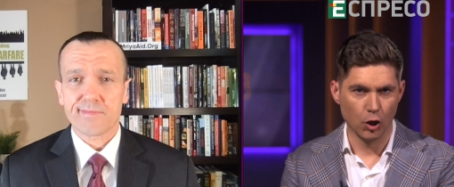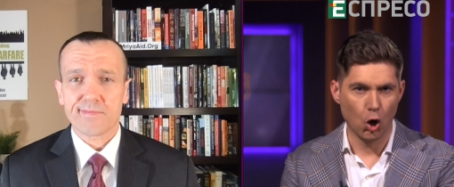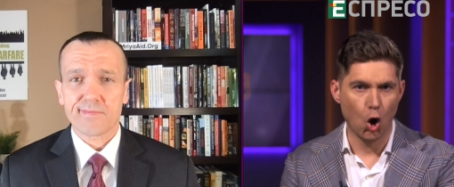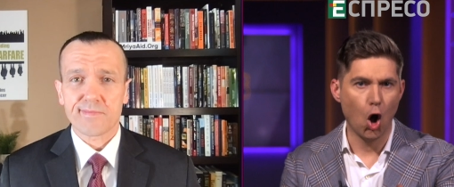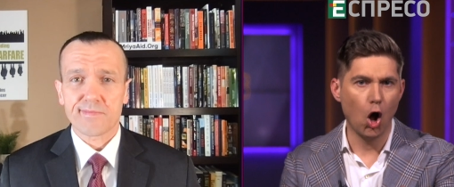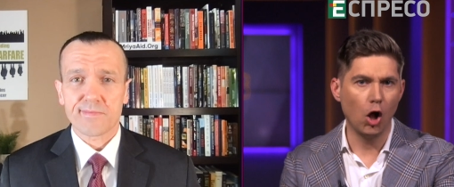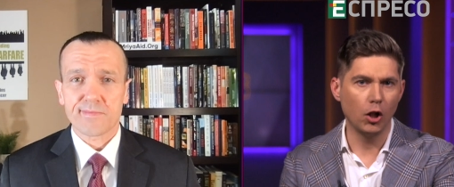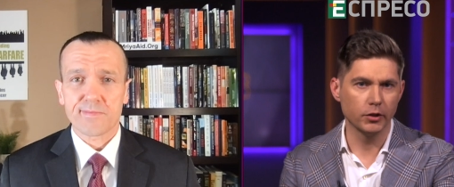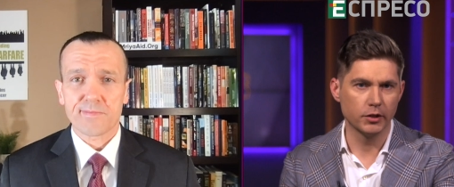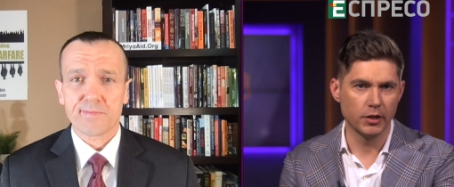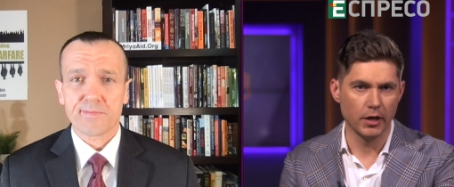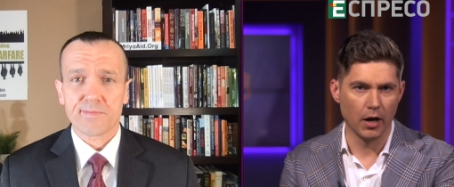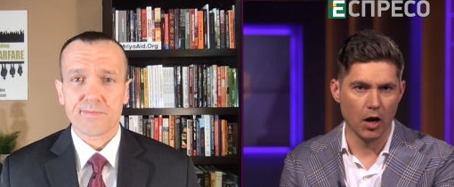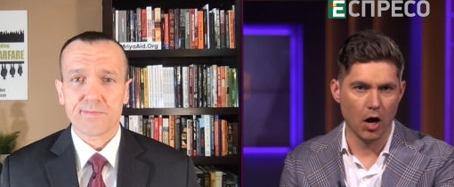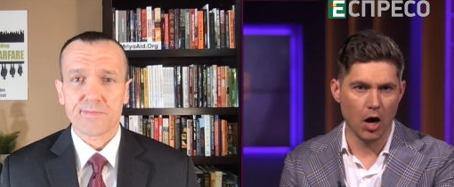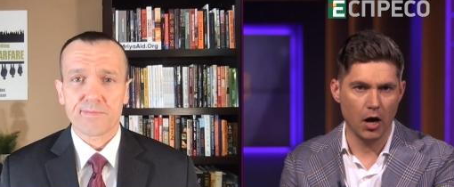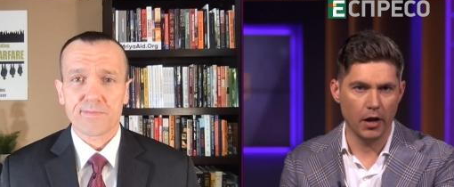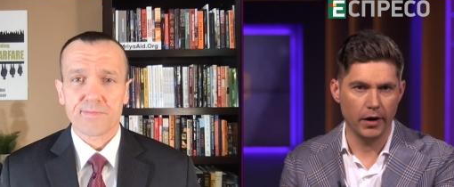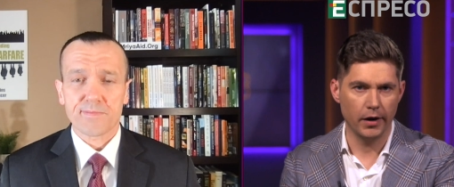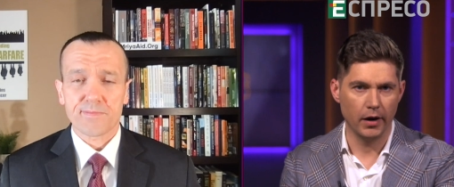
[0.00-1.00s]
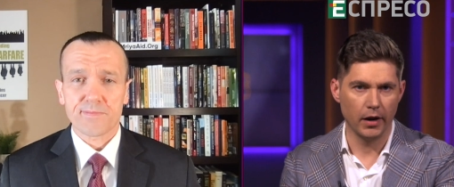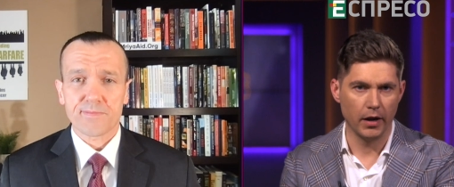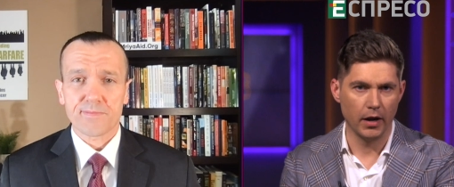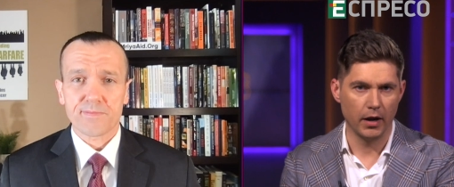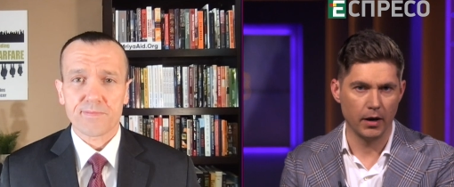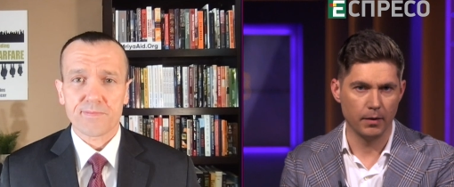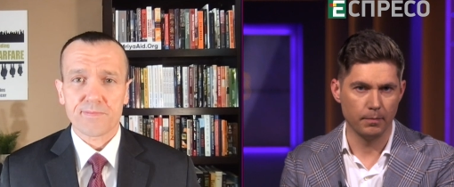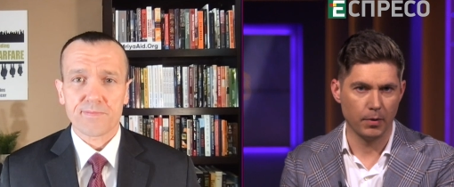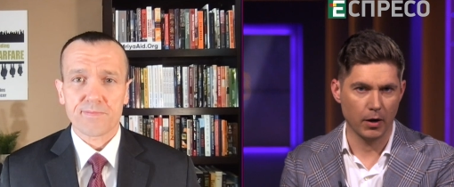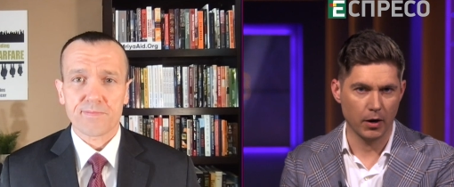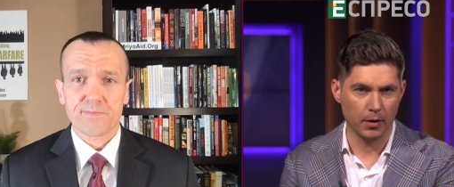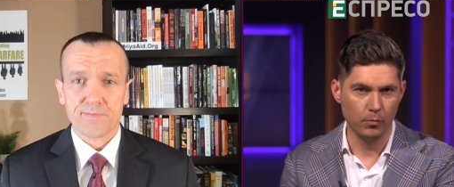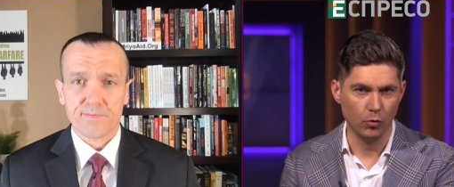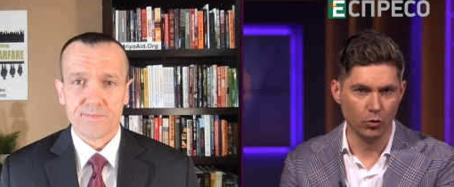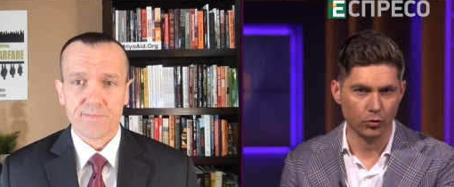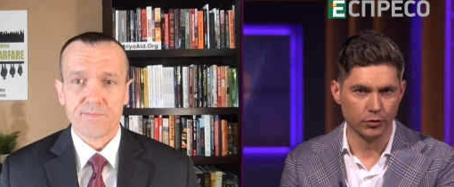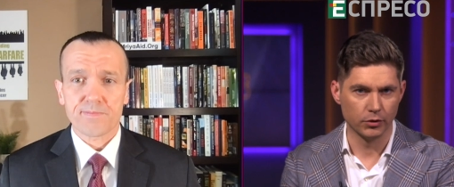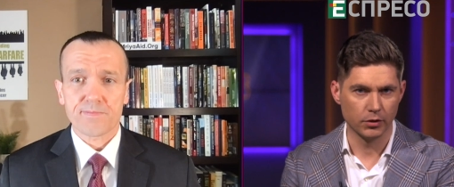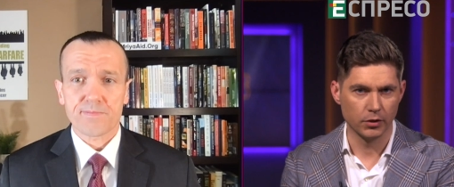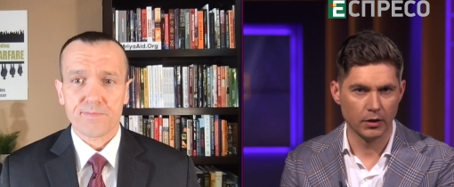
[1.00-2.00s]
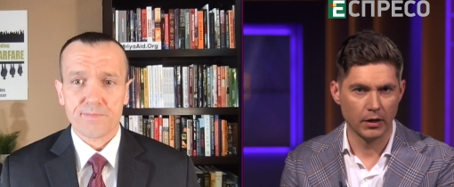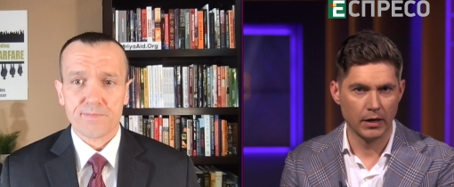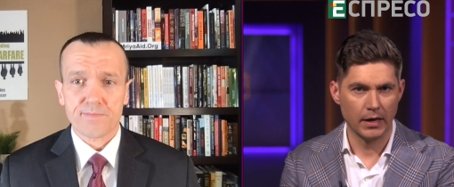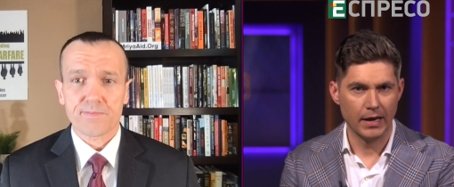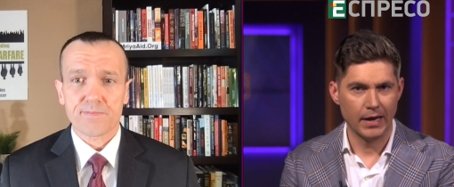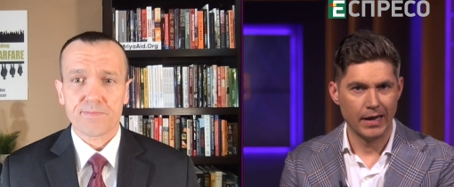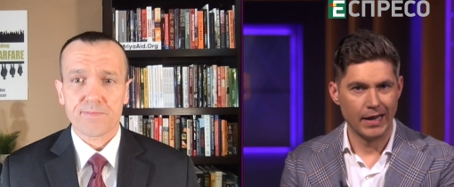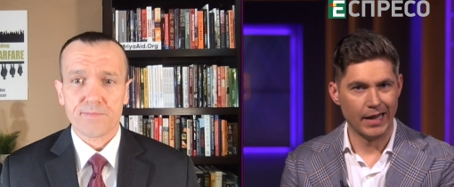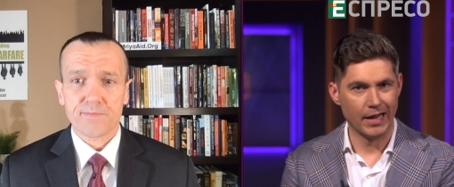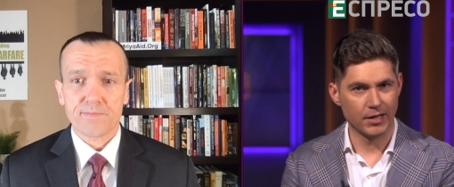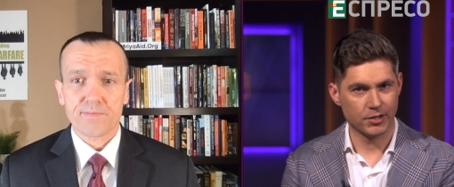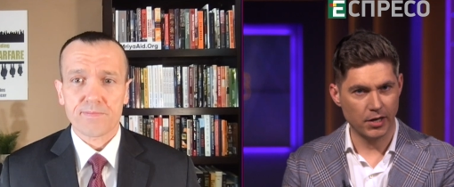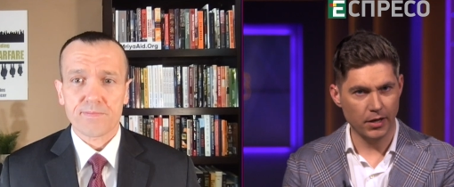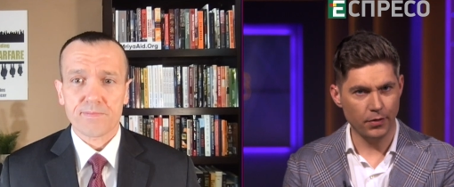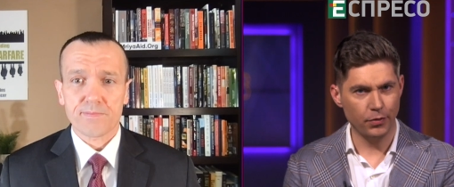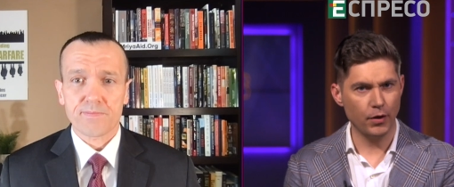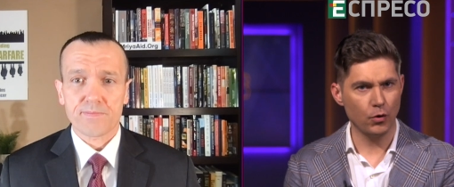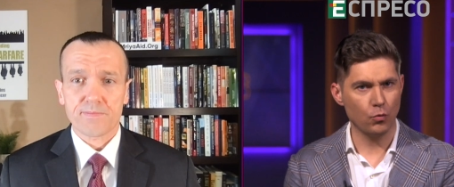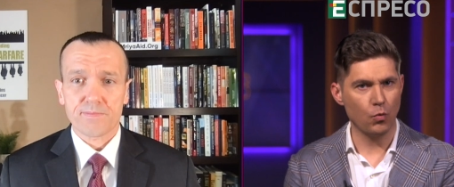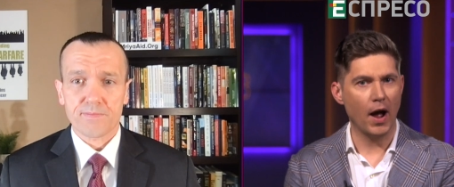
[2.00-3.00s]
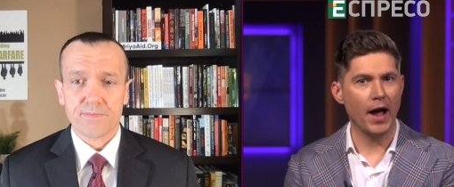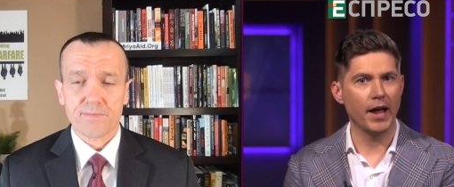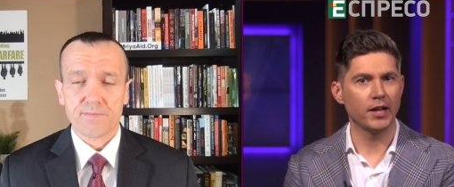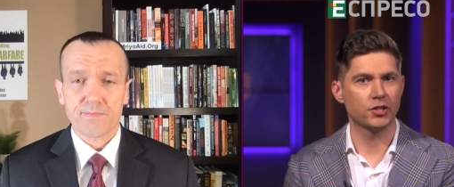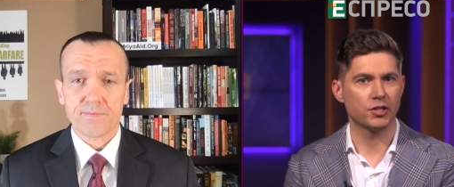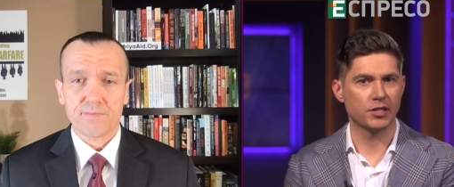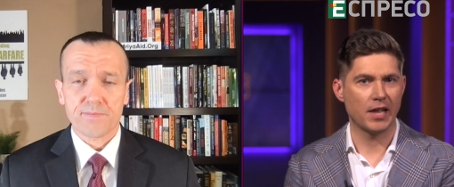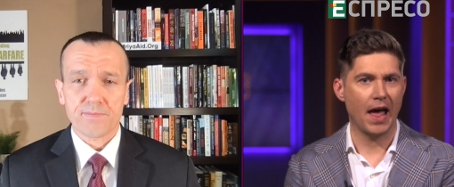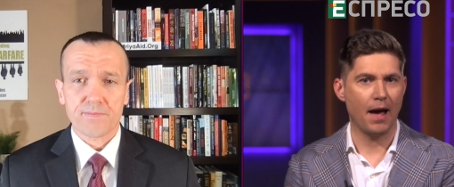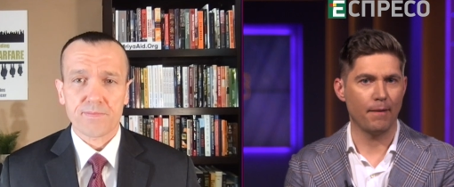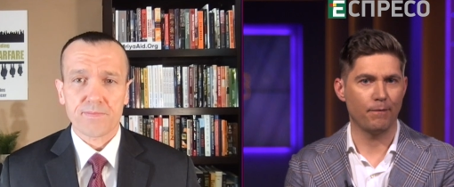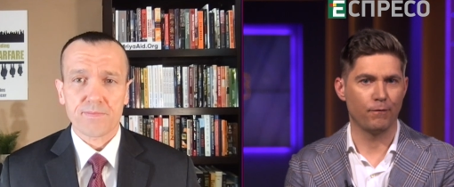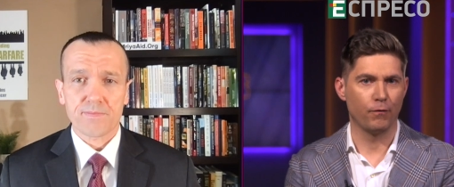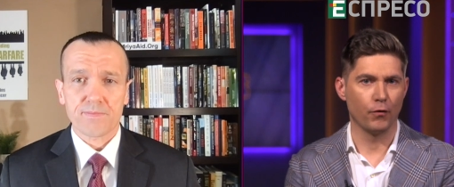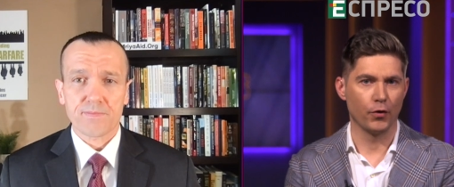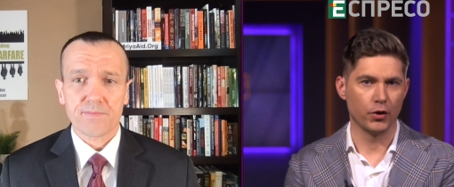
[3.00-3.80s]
Speaker 1: holding on in Bakhmut. Is it the right step for